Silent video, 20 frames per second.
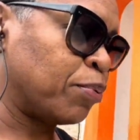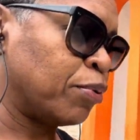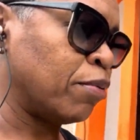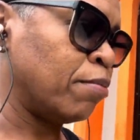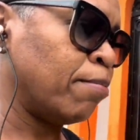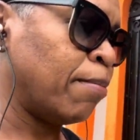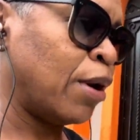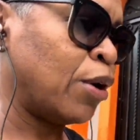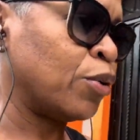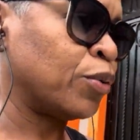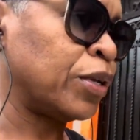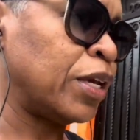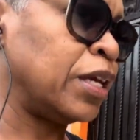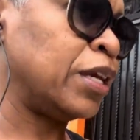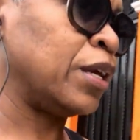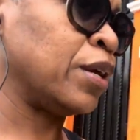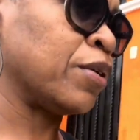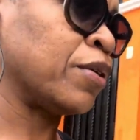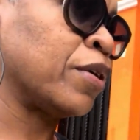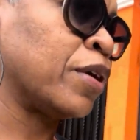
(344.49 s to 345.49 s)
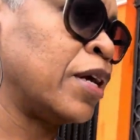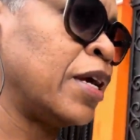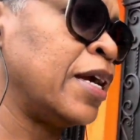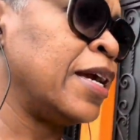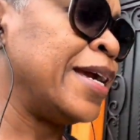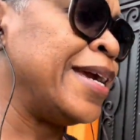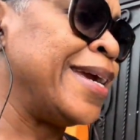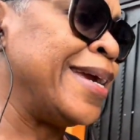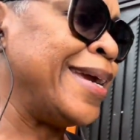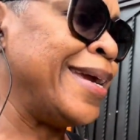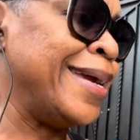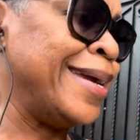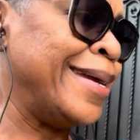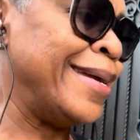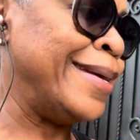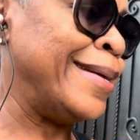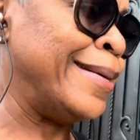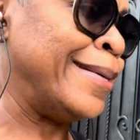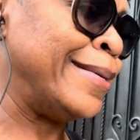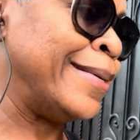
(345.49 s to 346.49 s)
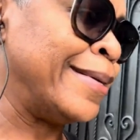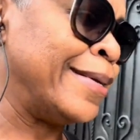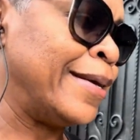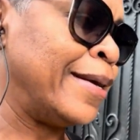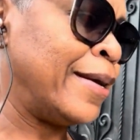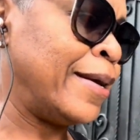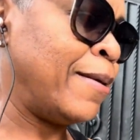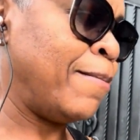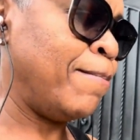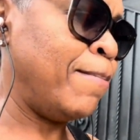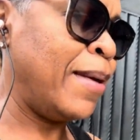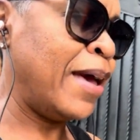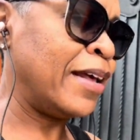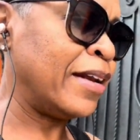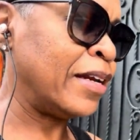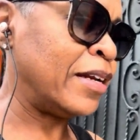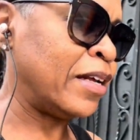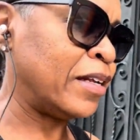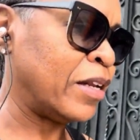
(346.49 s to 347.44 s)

promote here in Merida.